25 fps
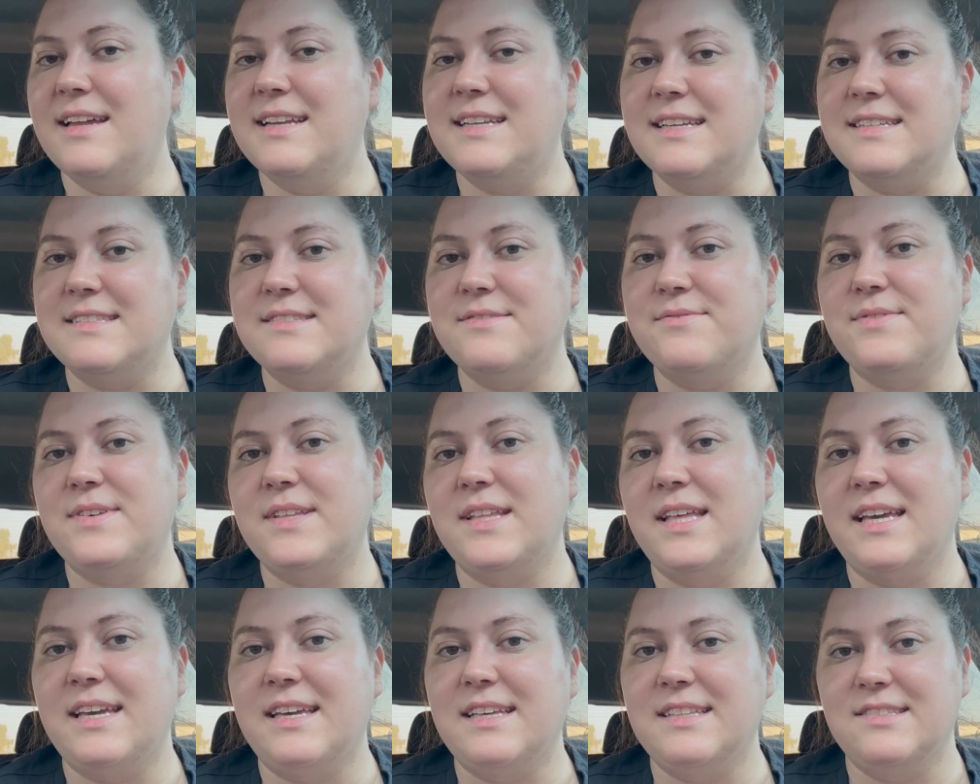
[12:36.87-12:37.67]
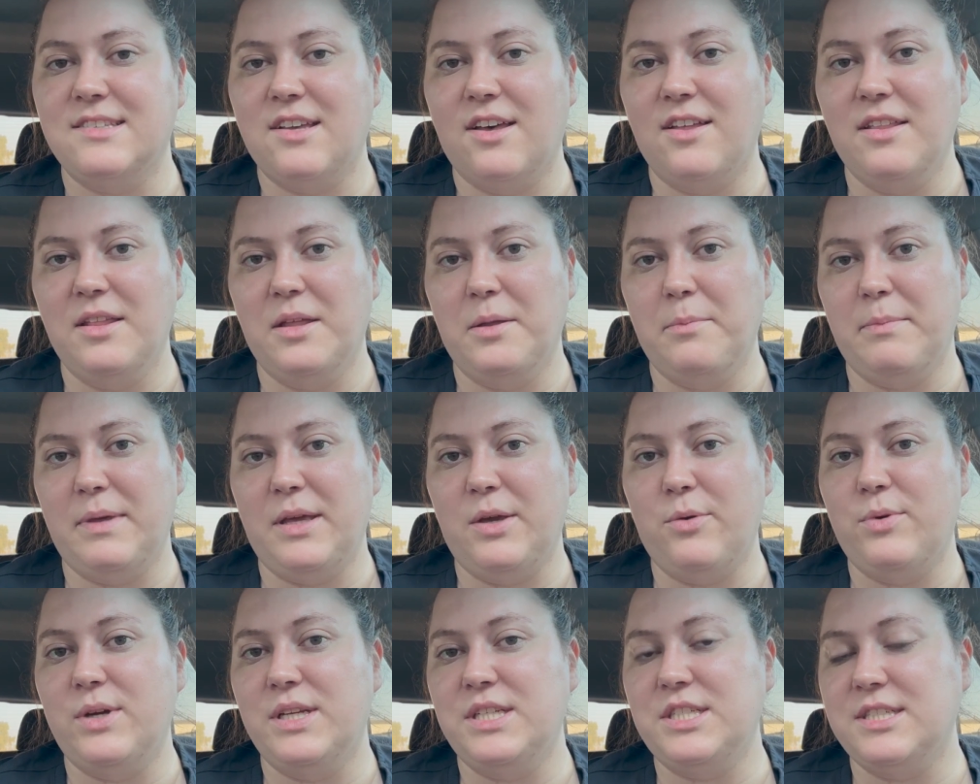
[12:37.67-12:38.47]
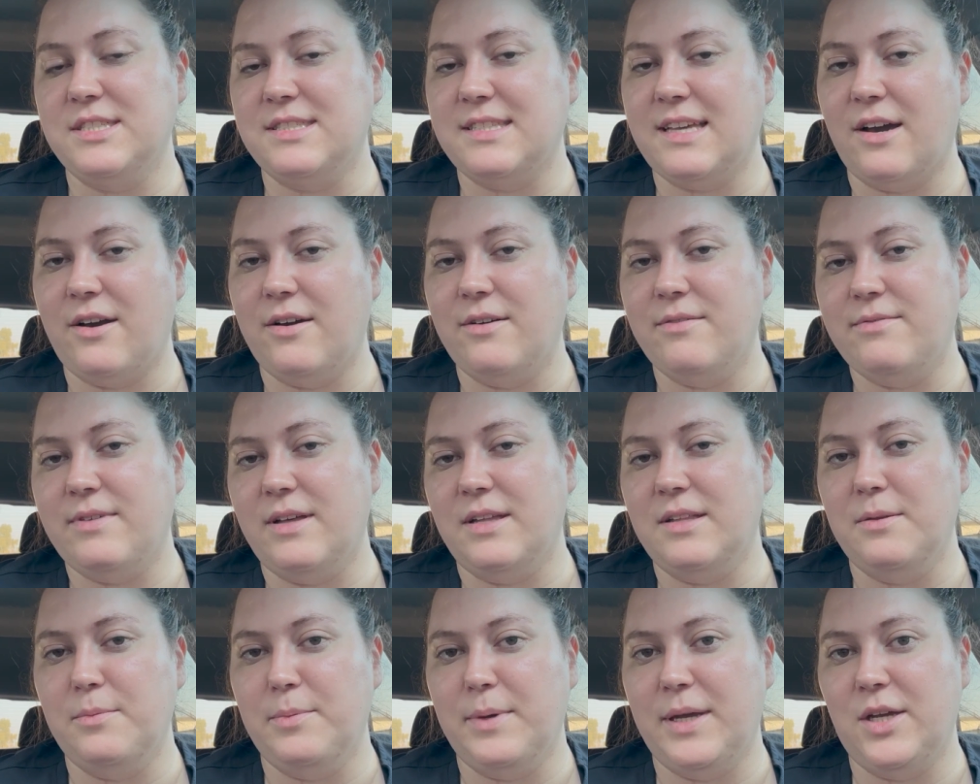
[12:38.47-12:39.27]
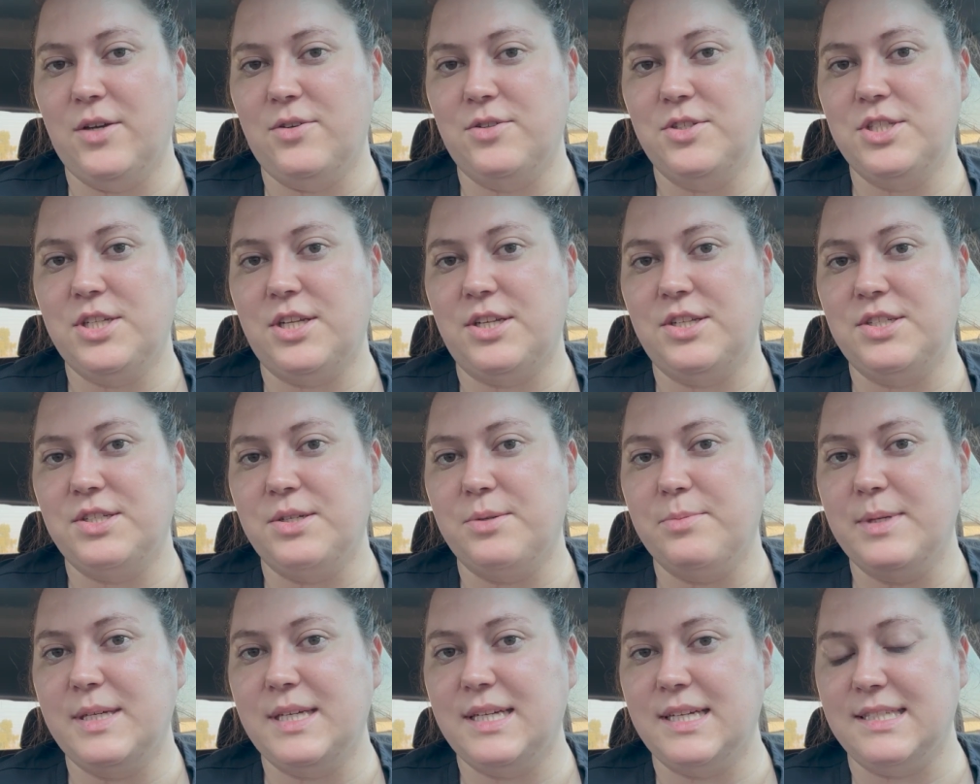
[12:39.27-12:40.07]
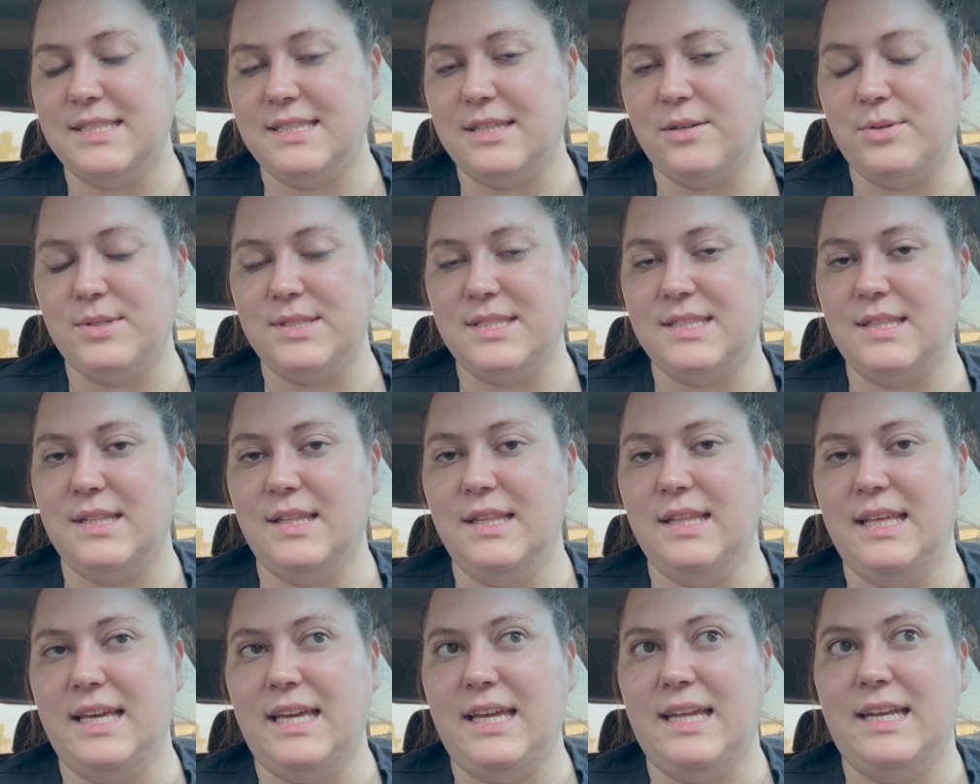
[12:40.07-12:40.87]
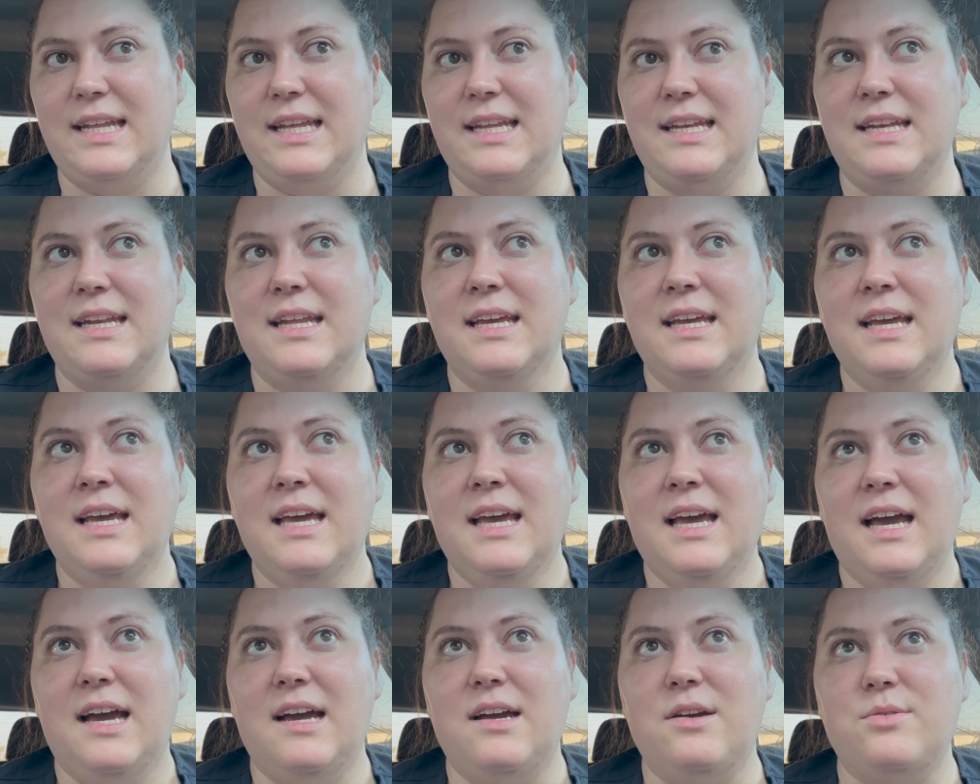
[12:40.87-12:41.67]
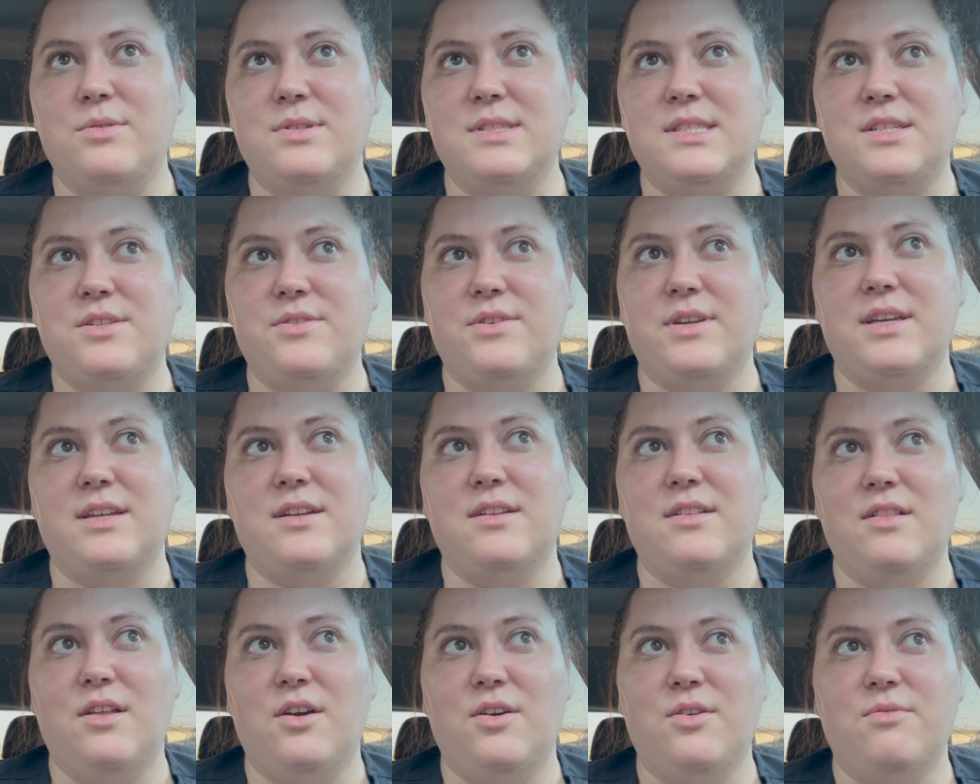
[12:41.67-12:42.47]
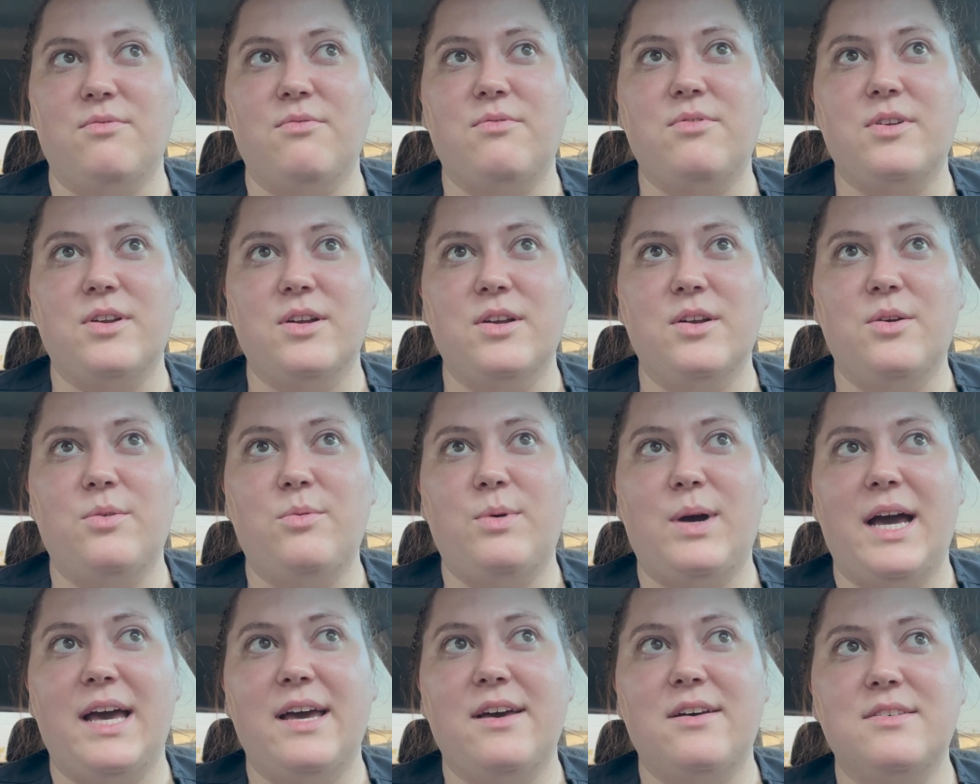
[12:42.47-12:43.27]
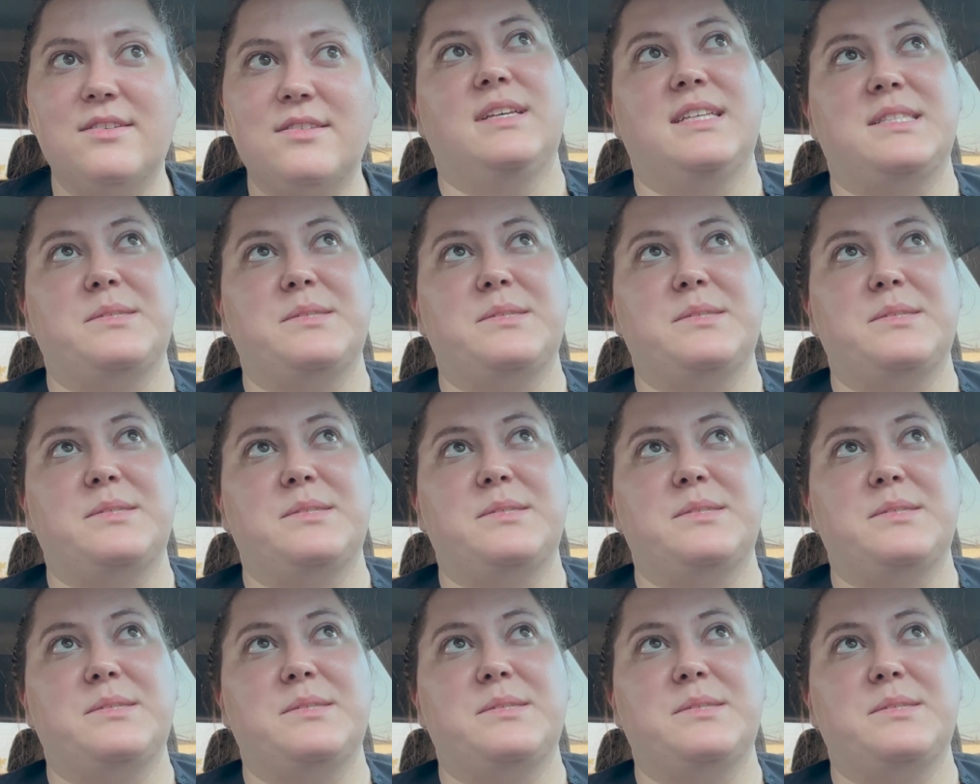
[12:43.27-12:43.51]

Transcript: It doesn't feel like it's all on me, which is how it felt at my old shelter because I was the lead and I was doing it alone for a while.